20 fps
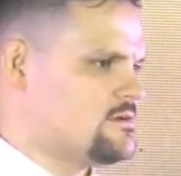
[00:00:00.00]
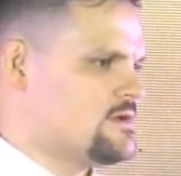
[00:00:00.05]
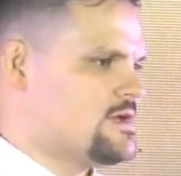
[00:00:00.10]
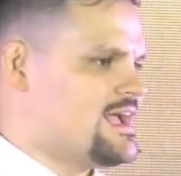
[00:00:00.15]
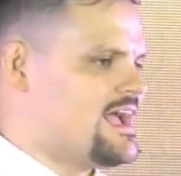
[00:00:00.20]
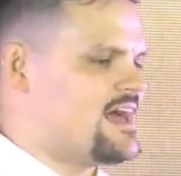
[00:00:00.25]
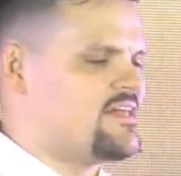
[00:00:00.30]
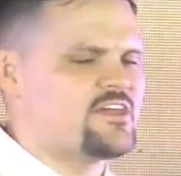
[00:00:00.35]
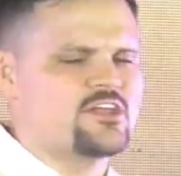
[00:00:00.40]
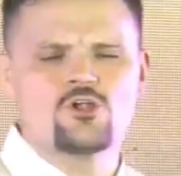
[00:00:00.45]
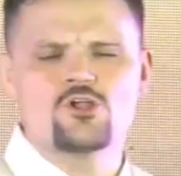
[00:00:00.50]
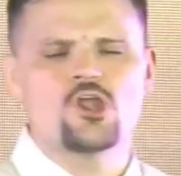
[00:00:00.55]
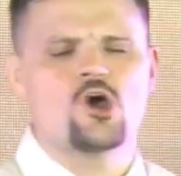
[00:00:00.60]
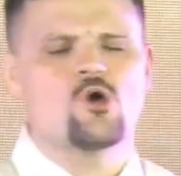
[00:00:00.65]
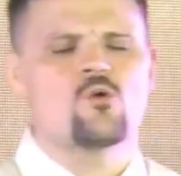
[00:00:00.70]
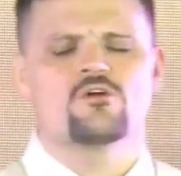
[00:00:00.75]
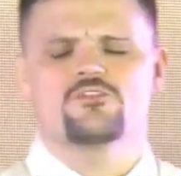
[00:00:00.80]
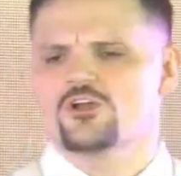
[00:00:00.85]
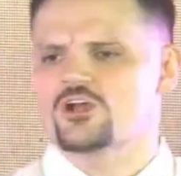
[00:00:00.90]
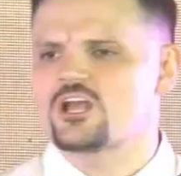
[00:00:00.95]
and they don't know
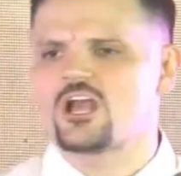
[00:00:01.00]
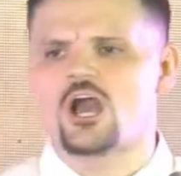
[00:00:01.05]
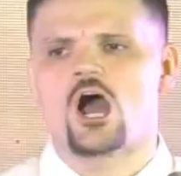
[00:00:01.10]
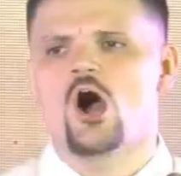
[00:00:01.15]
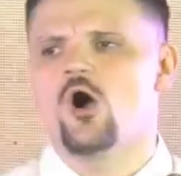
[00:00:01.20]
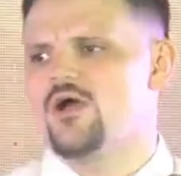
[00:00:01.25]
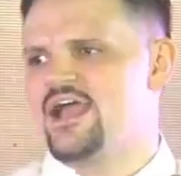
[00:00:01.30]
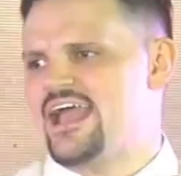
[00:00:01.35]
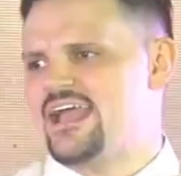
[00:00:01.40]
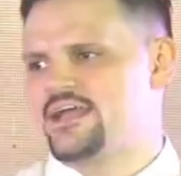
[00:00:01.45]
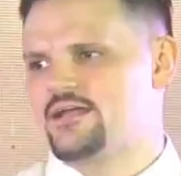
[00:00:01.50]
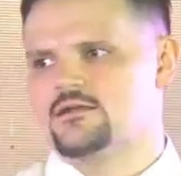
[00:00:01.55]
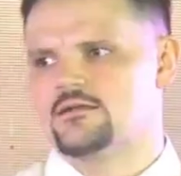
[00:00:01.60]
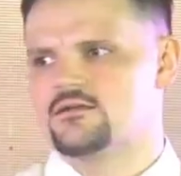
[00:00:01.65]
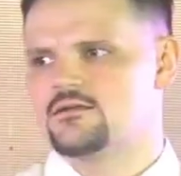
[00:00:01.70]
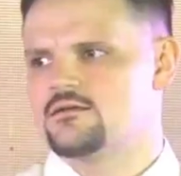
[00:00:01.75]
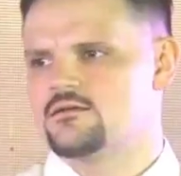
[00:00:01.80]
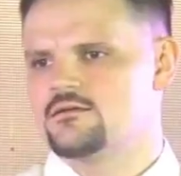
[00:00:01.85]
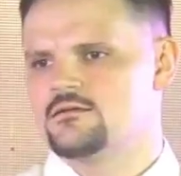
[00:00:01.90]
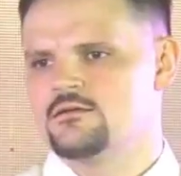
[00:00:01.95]
where they're going,
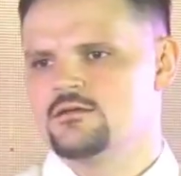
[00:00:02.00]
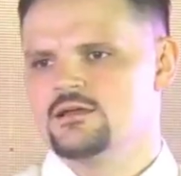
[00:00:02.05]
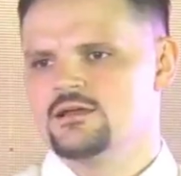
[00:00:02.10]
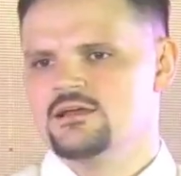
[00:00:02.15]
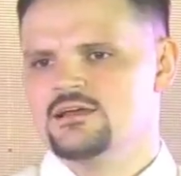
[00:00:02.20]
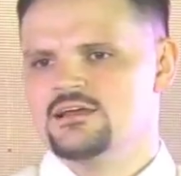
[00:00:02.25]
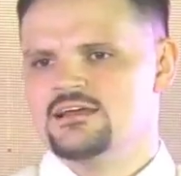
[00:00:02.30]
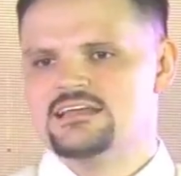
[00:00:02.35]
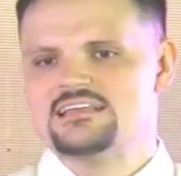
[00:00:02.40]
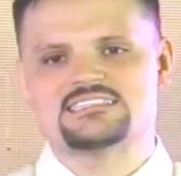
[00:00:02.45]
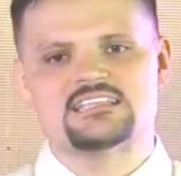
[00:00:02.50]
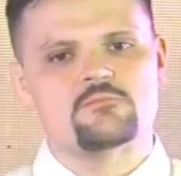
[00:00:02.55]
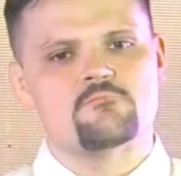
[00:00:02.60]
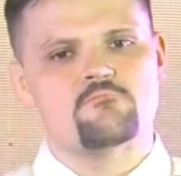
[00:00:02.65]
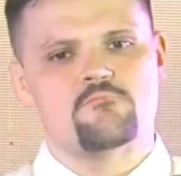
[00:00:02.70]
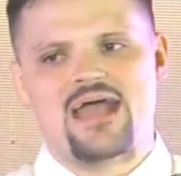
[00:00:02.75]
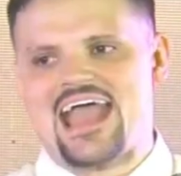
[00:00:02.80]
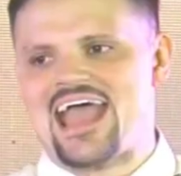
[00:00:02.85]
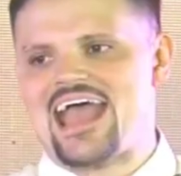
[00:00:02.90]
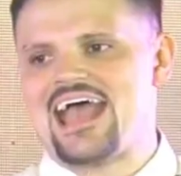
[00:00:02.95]
is the
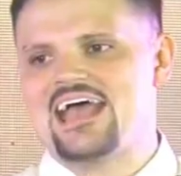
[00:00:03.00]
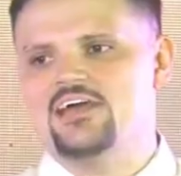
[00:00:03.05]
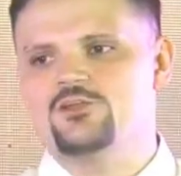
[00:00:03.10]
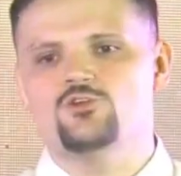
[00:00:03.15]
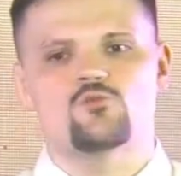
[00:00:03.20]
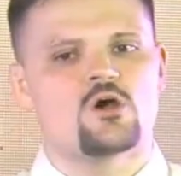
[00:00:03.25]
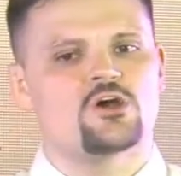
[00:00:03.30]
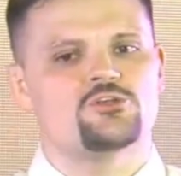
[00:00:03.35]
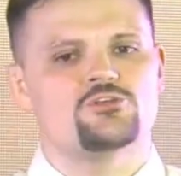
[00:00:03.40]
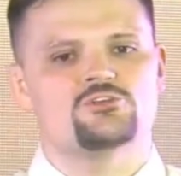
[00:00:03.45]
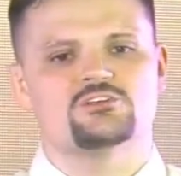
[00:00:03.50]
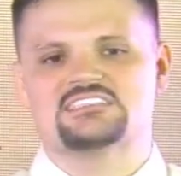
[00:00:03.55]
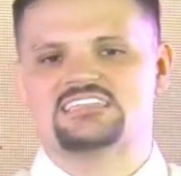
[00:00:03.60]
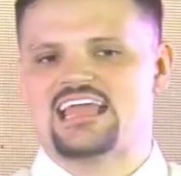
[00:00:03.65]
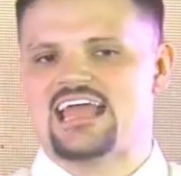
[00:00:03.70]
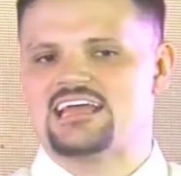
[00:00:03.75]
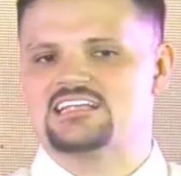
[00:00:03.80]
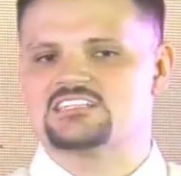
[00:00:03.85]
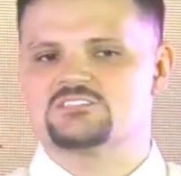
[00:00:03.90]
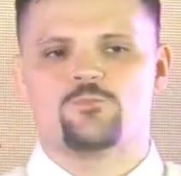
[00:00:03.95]
man who
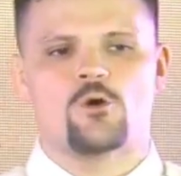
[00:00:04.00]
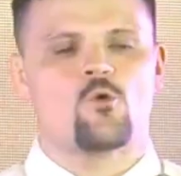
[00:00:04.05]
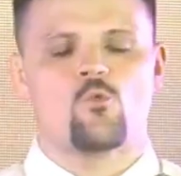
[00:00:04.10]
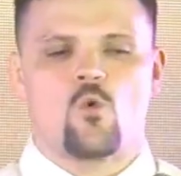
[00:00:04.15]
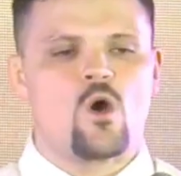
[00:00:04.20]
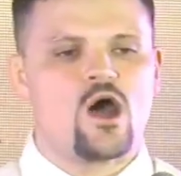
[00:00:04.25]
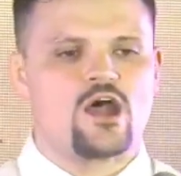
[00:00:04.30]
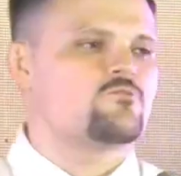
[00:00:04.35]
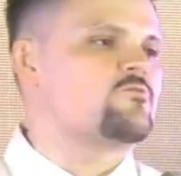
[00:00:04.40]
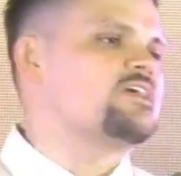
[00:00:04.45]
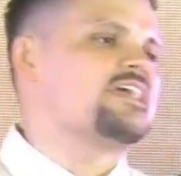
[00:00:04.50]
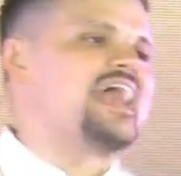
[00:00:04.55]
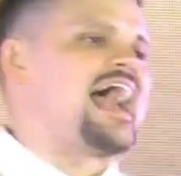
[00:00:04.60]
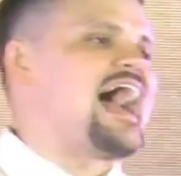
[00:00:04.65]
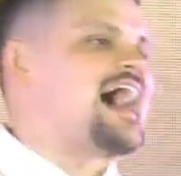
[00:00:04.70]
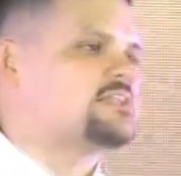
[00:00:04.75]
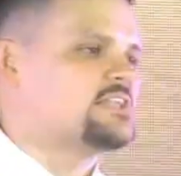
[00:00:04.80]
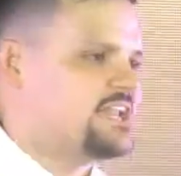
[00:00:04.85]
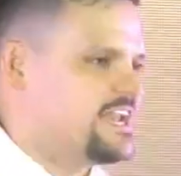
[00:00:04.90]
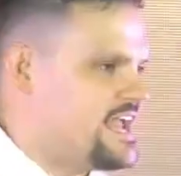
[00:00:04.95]
understands but one
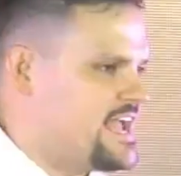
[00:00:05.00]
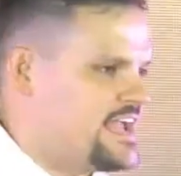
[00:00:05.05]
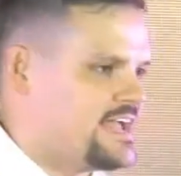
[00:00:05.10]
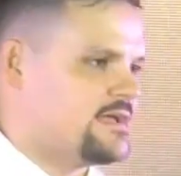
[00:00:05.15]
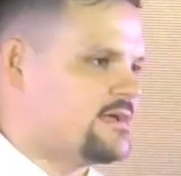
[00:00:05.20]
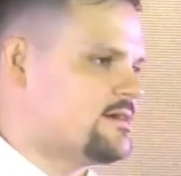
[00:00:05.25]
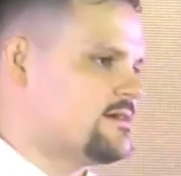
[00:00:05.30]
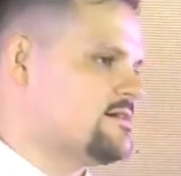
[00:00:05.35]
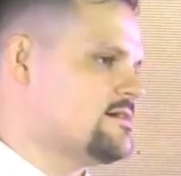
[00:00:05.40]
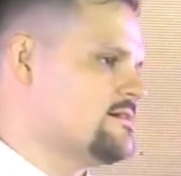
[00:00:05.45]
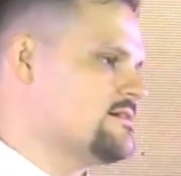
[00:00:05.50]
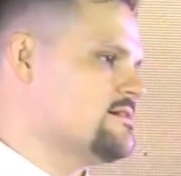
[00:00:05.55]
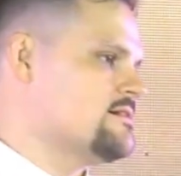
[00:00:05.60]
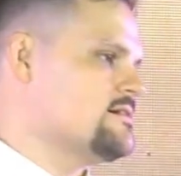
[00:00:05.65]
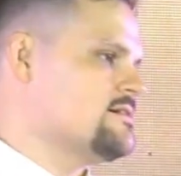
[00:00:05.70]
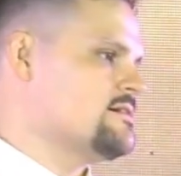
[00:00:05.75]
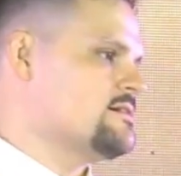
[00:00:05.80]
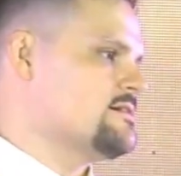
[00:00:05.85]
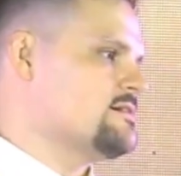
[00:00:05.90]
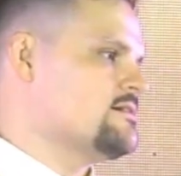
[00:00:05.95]
reality
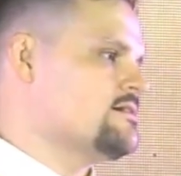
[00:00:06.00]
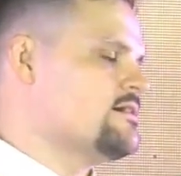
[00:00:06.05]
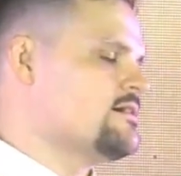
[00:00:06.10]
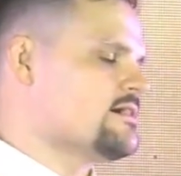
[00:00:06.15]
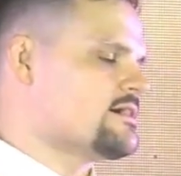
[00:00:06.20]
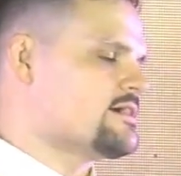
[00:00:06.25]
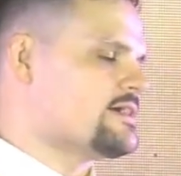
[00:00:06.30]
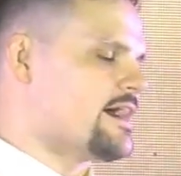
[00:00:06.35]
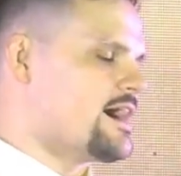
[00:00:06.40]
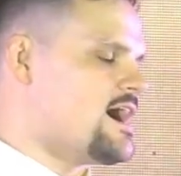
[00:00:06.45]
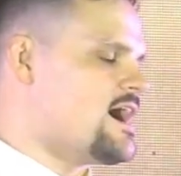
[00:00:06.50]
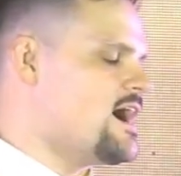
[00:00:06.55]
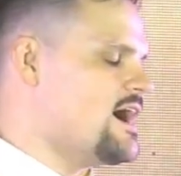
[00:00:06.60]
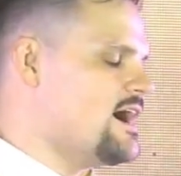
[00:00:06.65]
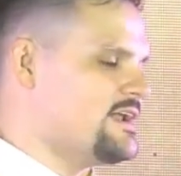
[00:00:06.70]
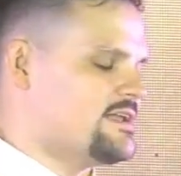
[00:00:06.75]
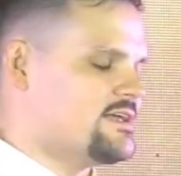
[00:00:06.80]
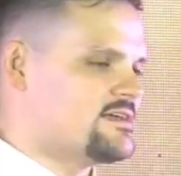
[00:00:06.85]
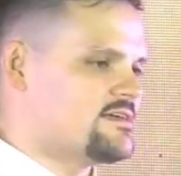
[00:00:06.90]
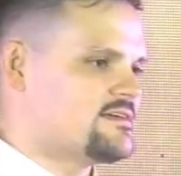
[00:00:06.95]

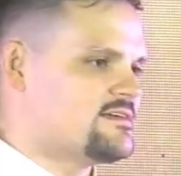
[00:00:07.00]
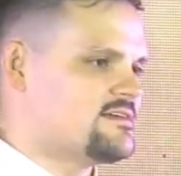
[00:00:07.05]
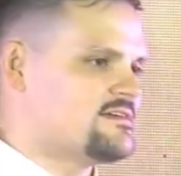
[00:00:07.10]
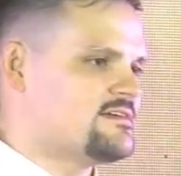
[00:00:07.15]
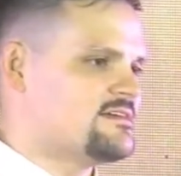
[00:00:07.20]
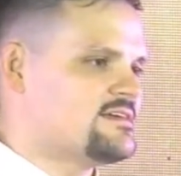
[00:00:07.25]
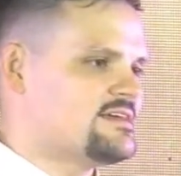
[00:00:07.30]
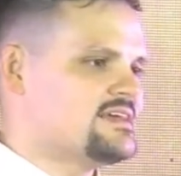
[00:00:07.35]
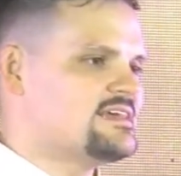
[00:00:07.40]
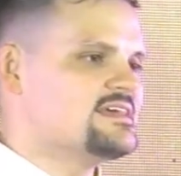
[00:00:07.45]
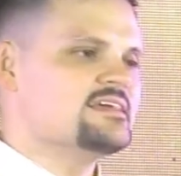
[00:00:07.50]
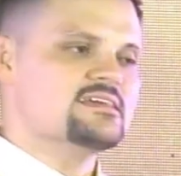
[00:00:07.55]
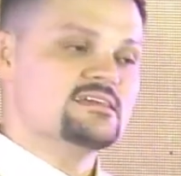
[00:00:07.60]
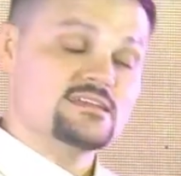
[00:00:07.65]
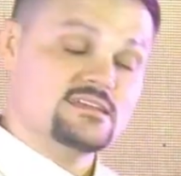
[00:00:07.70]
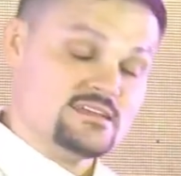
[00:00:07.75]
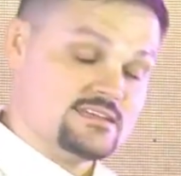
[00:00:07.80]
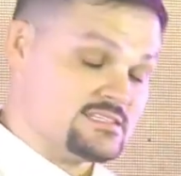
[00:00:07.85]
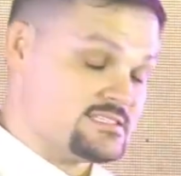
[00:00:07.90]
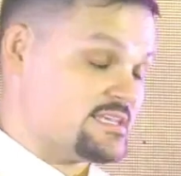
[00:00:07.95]
God
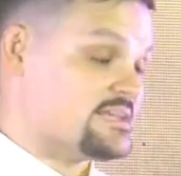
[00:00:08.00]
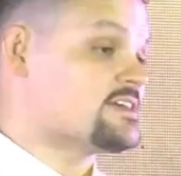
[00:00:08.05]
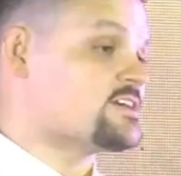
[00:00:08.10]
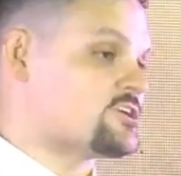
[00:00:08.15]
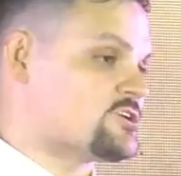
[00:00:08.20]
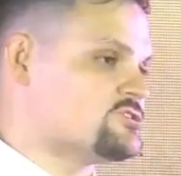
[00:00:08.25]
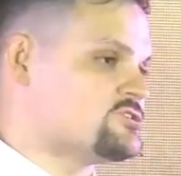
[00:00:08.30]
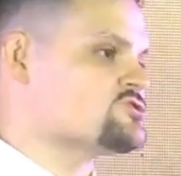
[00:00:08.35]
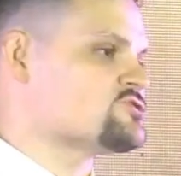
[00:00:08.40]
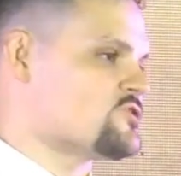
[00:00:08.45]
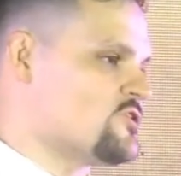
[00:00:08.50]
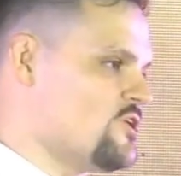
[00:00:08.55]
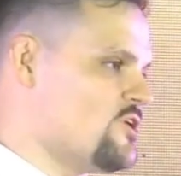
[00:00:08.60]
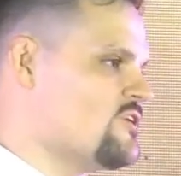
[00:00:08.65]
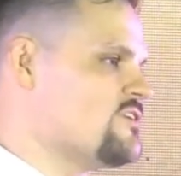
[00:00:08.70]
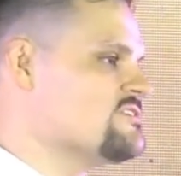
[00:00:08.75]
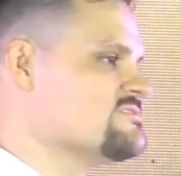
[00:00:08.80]
is in control.